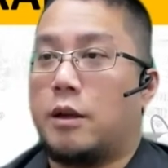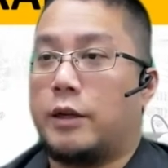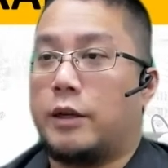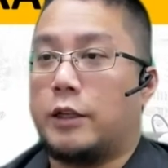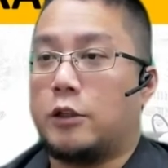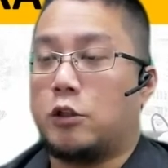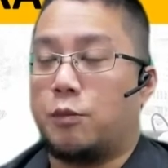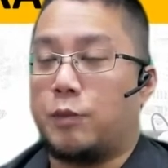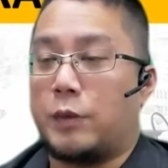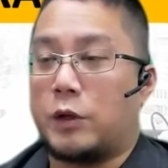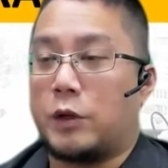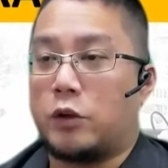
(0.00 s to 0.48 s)

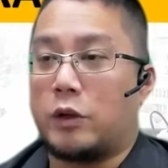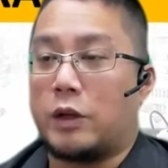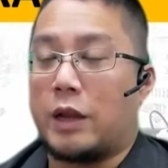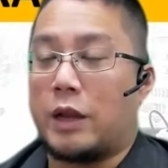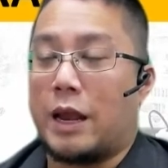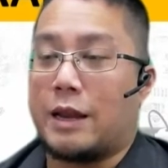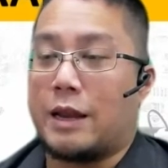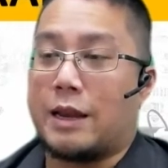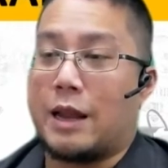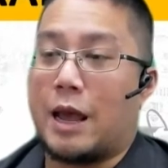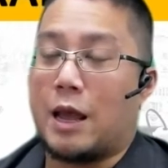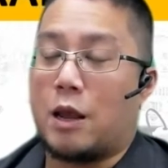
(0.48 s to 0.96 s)
This to make sure
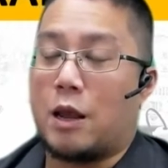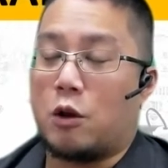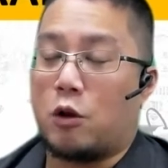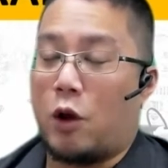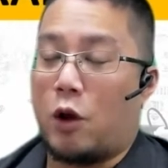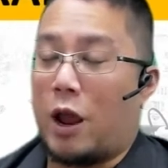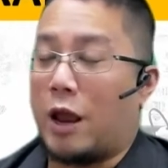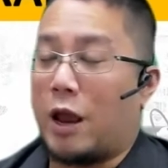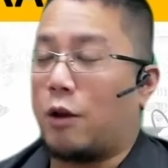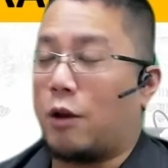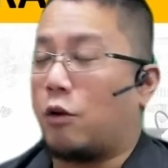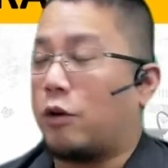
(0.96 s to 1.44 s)
that at night
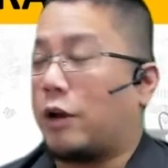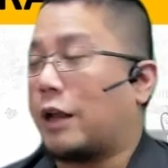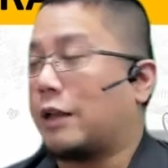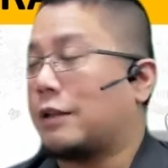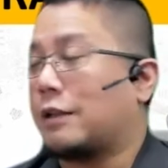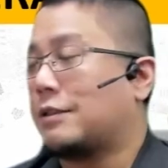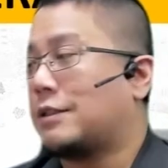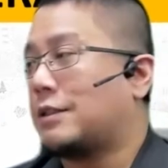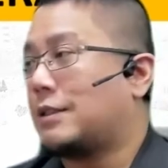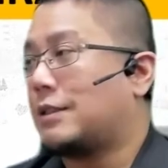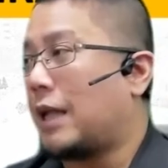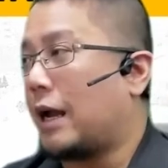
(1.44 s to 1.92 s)
your hand don't get
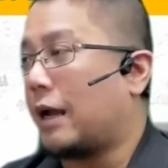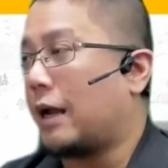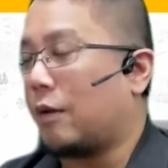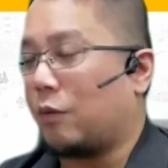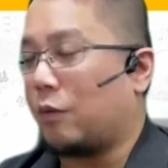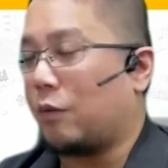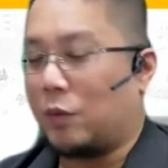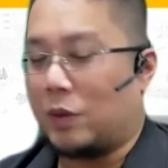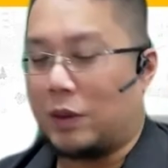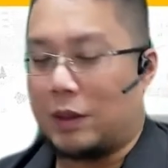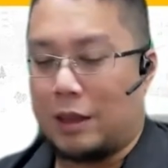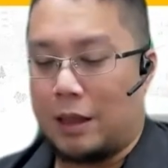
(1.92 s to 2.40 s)
stuck
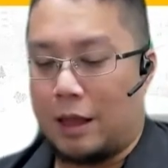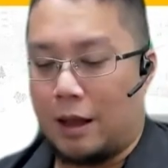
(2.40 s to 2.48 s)
with